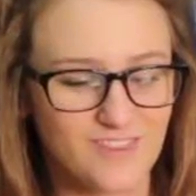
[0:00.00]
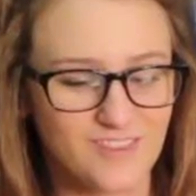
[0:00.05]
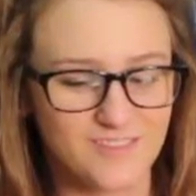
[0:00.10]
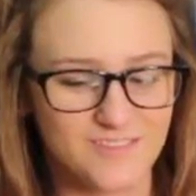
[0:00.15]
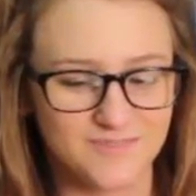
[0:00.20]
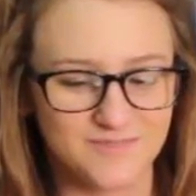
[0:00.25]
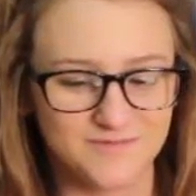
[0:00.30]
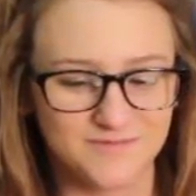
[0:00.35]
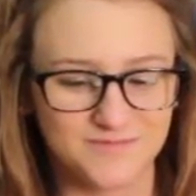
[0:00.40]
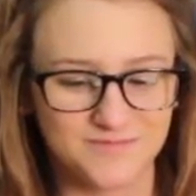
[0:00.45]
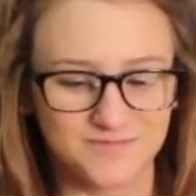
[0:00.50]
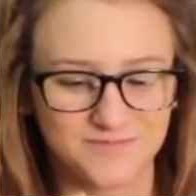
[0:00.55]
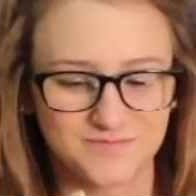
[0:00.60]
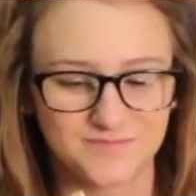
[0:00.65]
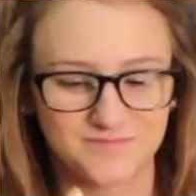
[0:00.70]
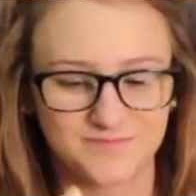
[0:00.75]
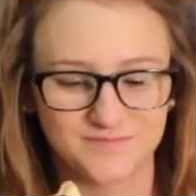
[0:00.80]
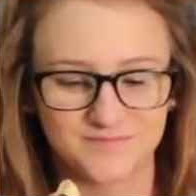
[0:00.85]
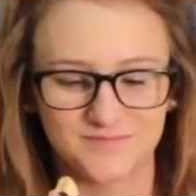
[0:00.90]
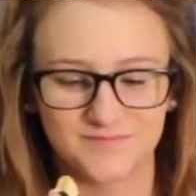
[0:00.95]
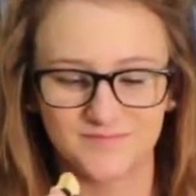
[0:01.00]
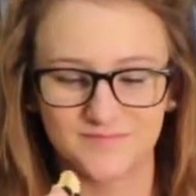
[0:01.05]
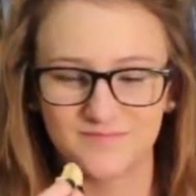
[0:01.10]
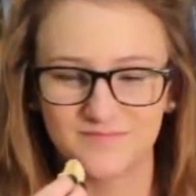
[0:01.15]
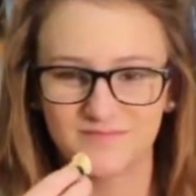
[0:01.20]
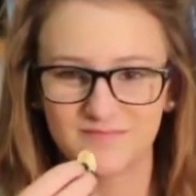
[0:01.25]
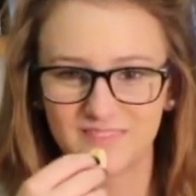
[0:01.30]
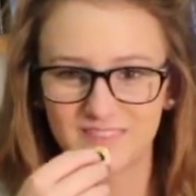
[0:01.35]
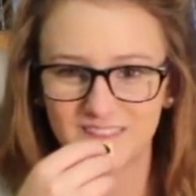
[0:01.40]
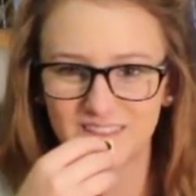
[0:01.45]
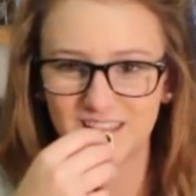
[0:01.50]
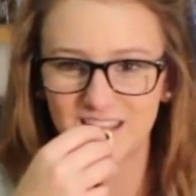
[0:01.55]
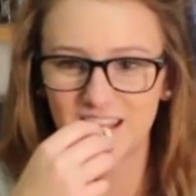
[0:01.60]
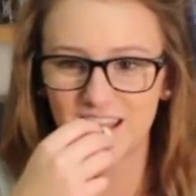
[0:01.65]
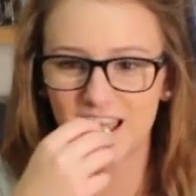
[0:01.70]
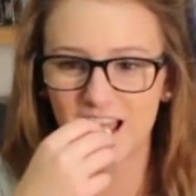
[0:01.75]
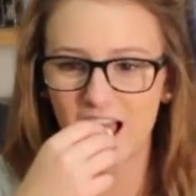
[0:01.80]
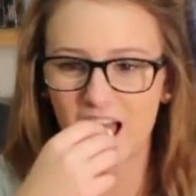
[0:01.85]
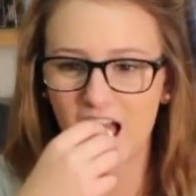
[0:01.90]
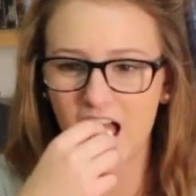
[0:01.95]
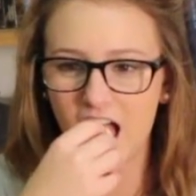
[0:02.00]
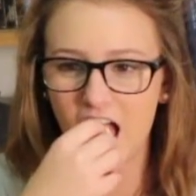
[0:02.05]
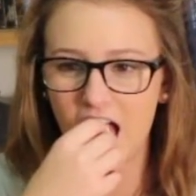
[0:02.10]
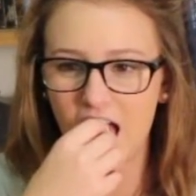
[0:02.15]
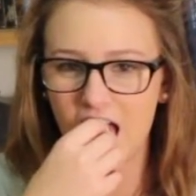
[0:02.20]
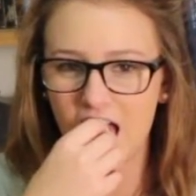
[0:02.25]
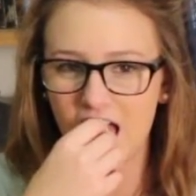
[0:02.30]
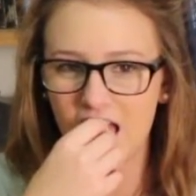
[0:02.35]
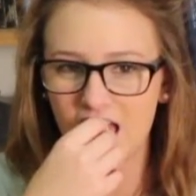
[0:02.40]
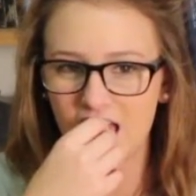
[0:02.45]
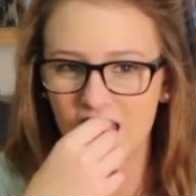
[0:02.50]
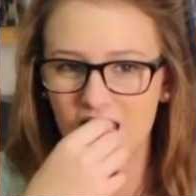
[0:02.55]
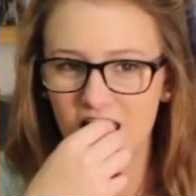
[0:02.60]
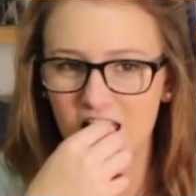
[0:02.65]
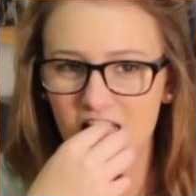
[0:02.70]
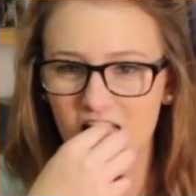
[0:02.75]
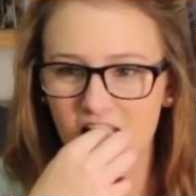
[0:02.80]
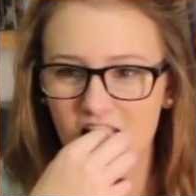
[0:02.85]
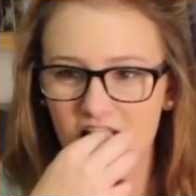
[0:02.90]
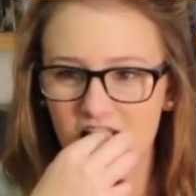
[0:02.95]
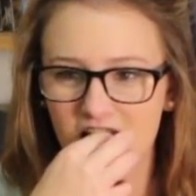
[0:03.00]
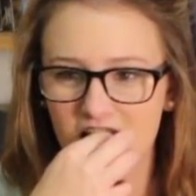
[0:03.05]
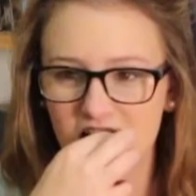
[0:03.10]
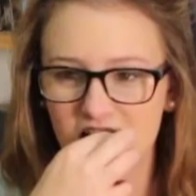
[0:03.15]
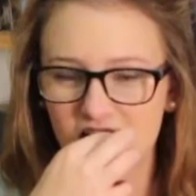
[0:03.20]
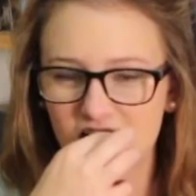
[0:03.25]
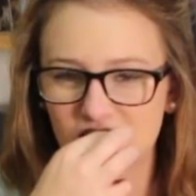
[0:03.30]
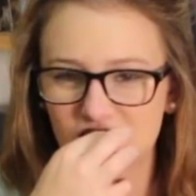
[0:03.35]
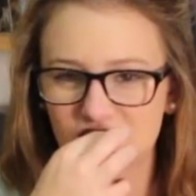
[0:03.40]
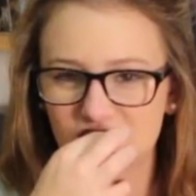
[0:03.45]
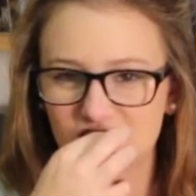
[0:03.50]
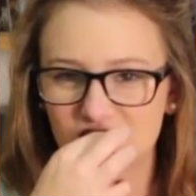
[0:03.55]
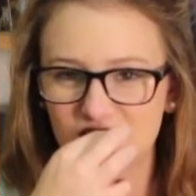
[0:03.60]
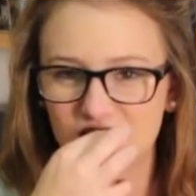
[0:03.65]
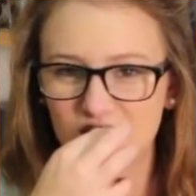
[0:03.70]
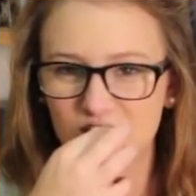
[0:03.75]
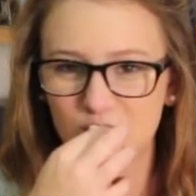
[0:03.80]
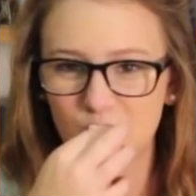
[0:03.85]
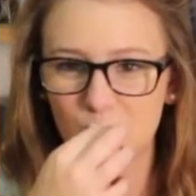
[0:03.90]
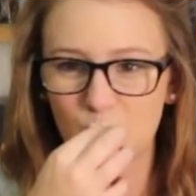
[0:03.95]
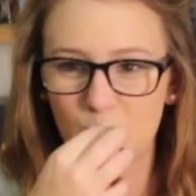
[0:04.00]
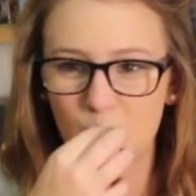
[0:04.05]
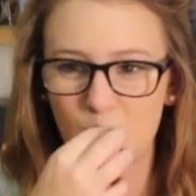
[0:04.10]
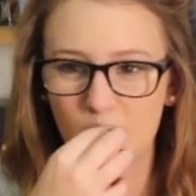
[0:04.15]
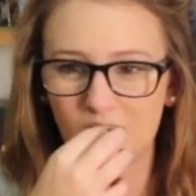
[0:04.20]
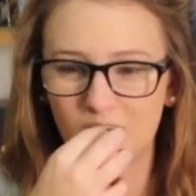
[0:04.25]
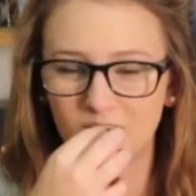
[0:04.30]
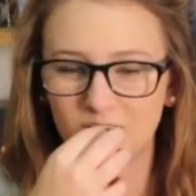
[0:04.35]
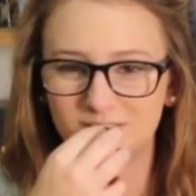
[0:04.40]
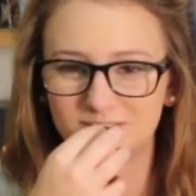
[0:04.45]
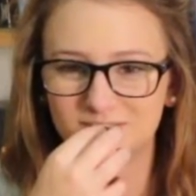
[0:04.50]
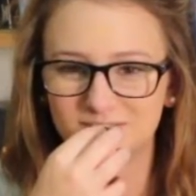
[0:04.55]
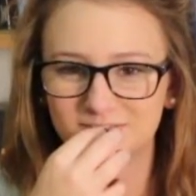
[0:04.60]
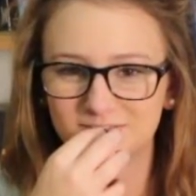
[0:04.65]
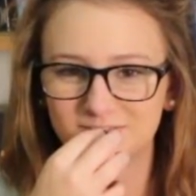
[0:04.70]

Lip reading: [no speech]